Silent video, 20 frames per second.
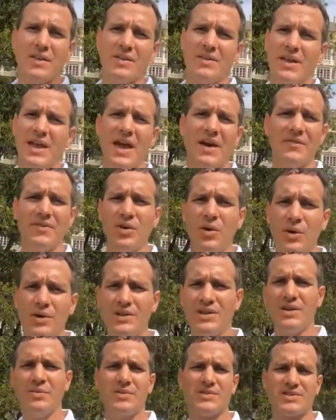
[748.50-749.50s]
they have no
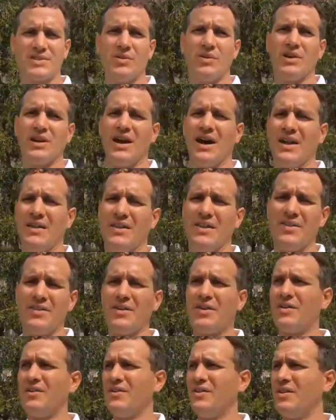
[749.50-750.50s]
idea what's going on.
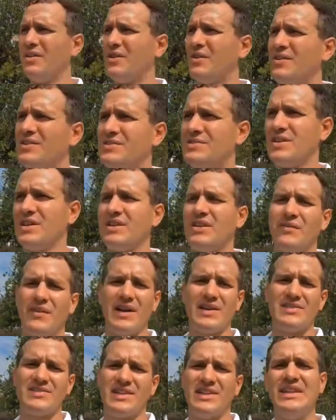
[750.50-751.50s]
They're
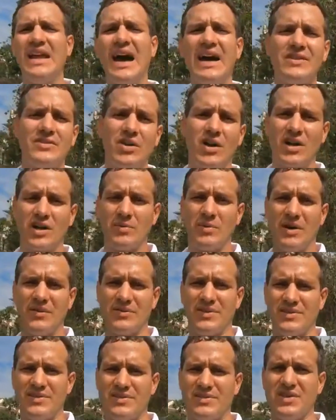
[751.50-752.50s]
incentivized to not talk
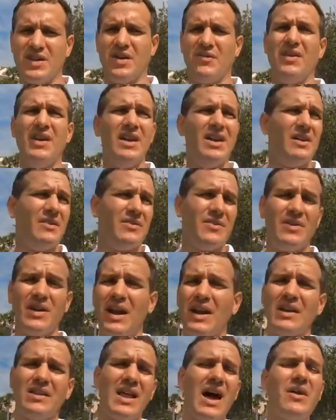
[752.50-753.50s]
about this stuff. They're
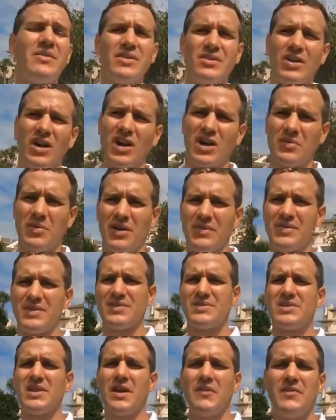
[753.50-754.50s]
not allowed to talk about
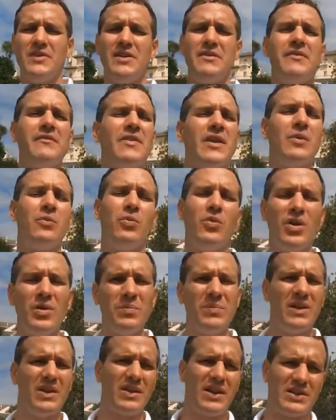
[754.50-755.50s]
this stuff, and even if they would
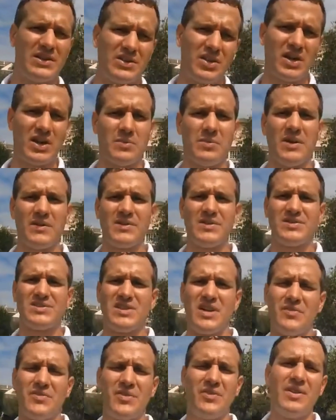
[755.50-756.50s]
be allowed to talk about this
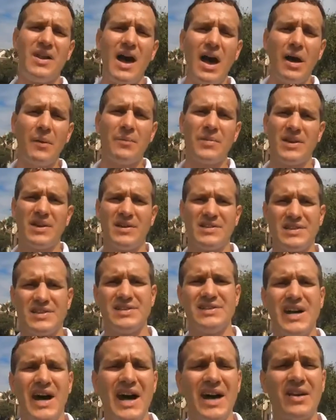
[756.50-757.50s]
stuff, they're not, because it's
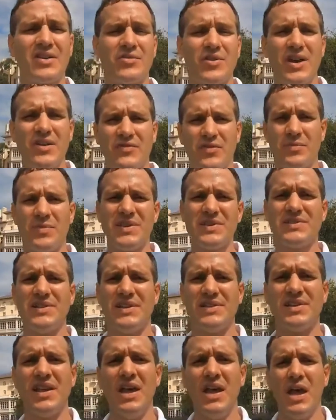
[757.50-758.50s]
not great for
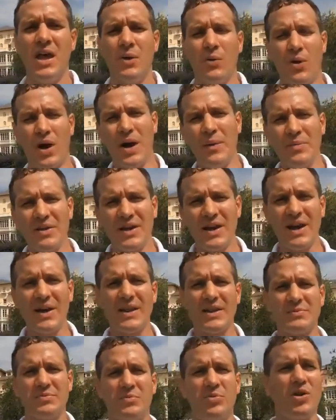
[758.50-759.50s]
business. Well, I'm a guy
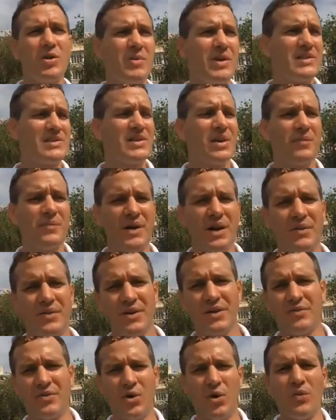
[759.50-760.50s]
that's been putting myself out
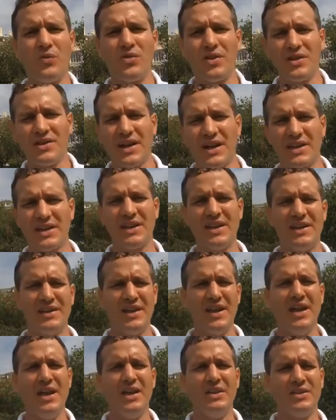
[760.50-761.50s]
there for over a decade
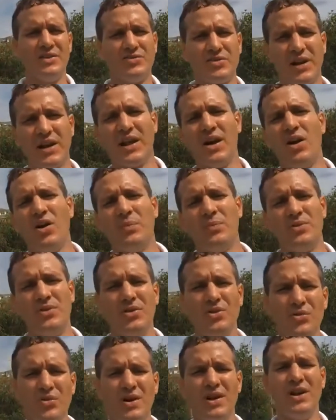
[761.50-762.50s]
to try to help
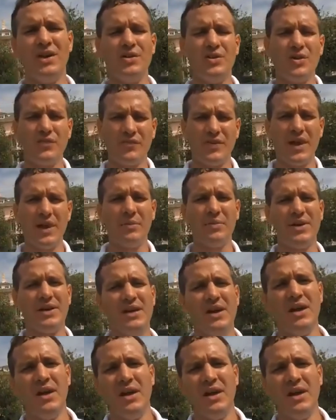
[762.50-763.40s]
you and your family